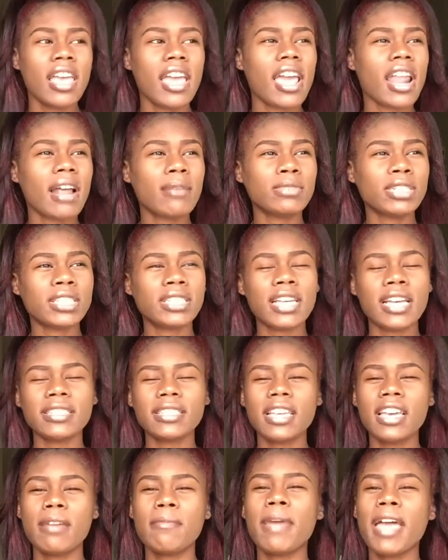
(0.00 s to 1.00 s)
And I'm just
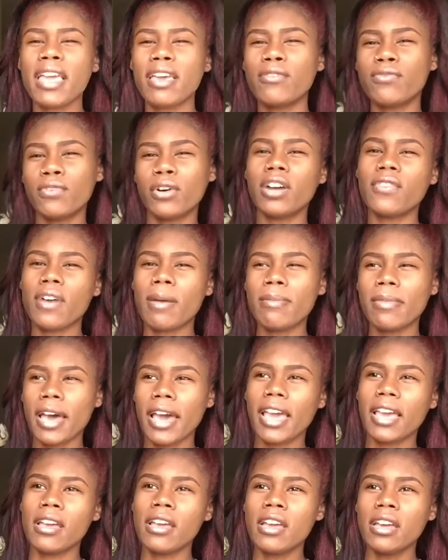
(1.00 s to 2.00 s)
texting him back and forth. I'm
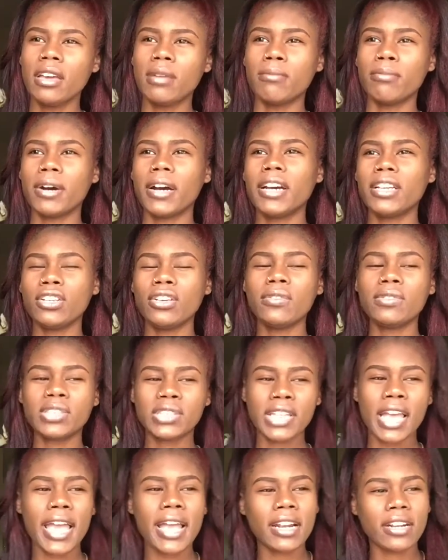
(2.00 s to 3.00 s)
like, bruh, you've
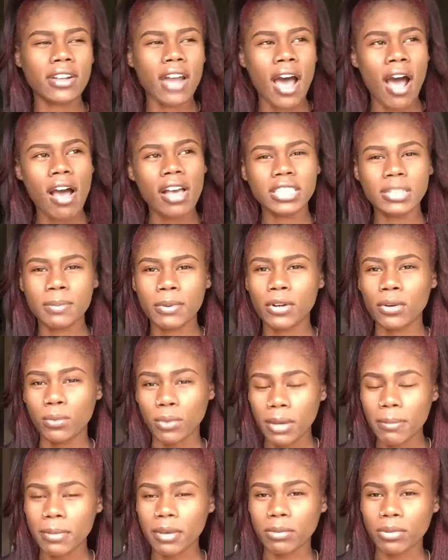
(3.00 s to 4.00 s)
stayed in the hospital
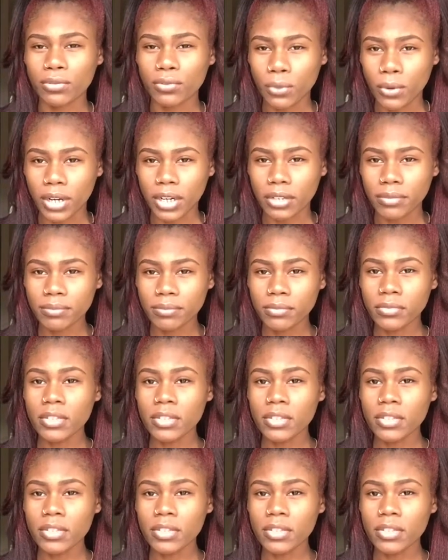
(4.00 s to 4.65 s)
with me before.